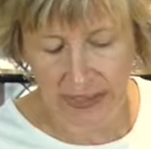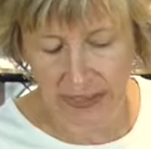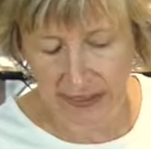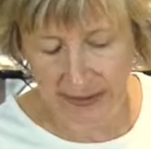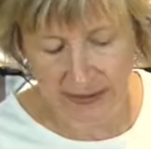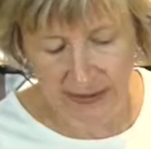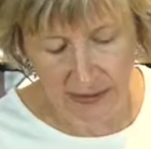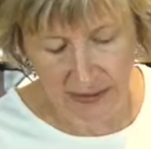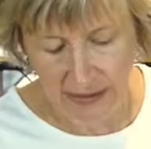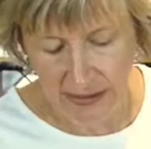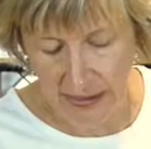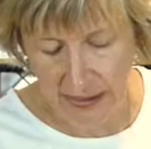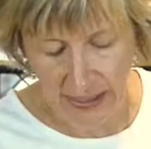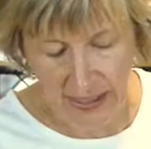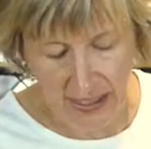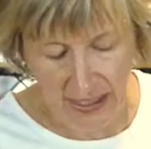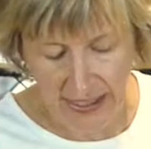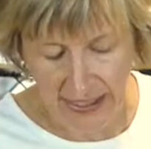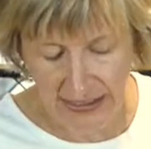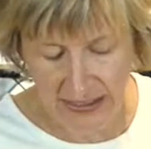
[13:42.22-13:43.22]
easily,
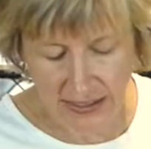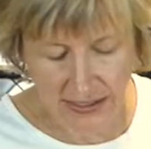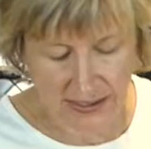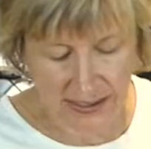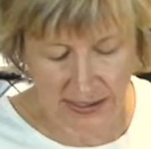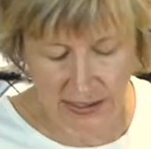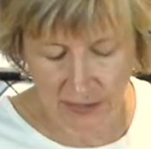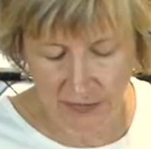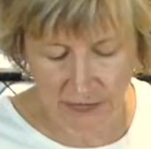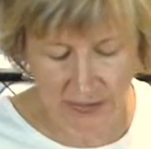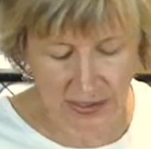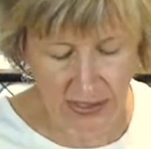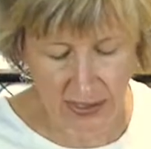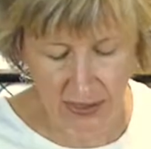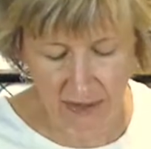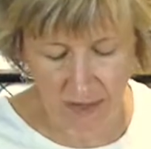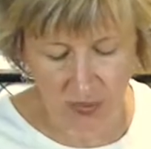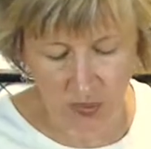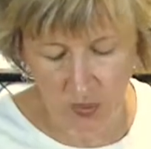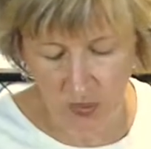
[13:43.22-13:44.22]
I just don't see
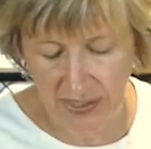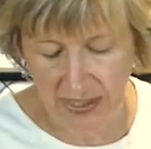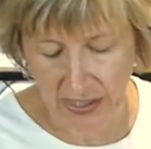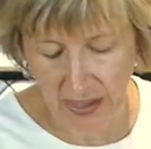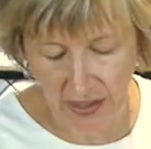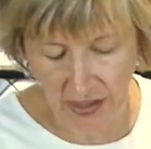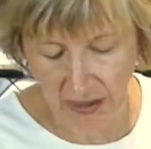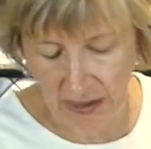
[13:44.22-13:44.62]
the point.